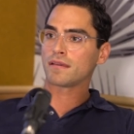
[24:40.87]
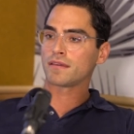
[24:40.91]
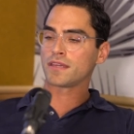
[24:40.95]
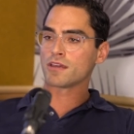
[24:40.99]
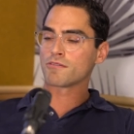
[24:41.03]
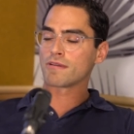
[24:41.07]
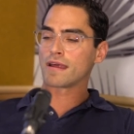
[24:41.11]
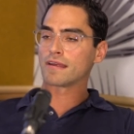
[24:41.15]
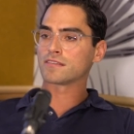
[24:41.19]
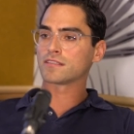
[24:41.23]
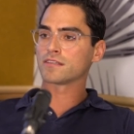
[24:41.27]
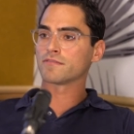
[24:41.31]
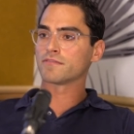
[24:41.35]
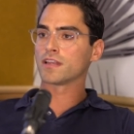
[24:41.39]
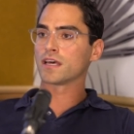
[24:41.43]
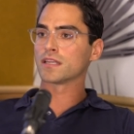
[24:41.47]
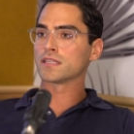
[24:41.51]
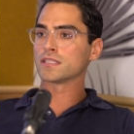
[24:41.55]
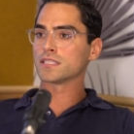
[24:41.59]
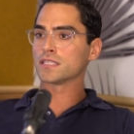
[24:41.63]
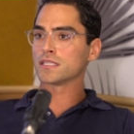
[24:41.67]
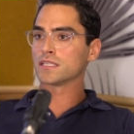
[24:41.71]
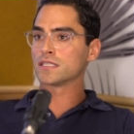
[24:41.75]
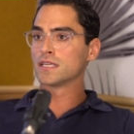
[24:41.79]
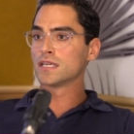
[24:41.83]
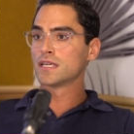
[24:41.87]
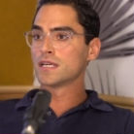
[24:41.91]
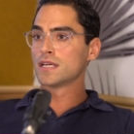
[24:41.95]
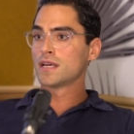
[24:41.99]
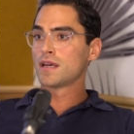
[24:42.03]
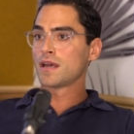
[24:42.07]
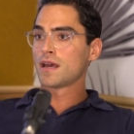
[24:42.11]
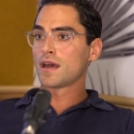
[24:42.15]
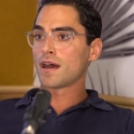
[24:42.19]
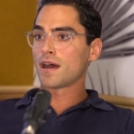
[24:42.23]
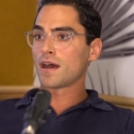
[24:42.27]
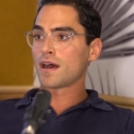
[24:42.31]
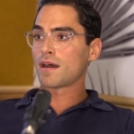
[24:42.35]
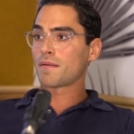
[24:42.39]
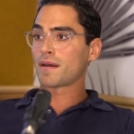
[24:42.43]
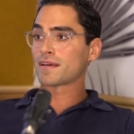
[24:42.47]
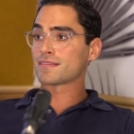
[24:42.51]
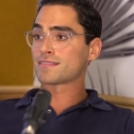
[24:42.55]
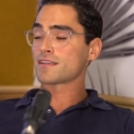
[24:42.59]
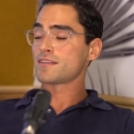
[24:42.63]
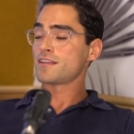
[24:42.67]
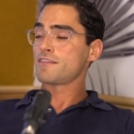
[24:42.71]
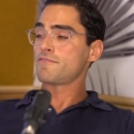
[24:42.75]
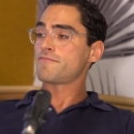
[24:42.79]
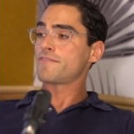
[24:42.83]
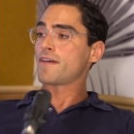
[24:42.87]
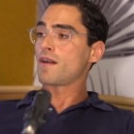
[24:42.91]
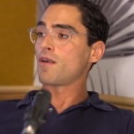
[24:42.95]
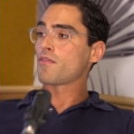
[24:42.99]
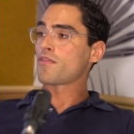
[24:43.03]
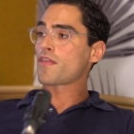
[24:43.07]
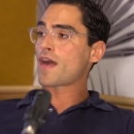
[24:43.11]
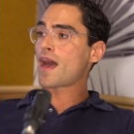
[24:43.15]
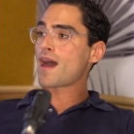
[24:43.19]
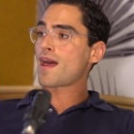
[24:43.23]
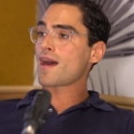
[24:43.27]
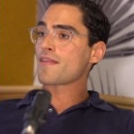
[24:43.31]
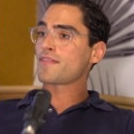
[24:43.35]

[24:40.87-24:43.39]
here out of London, uh, I certainly felt that.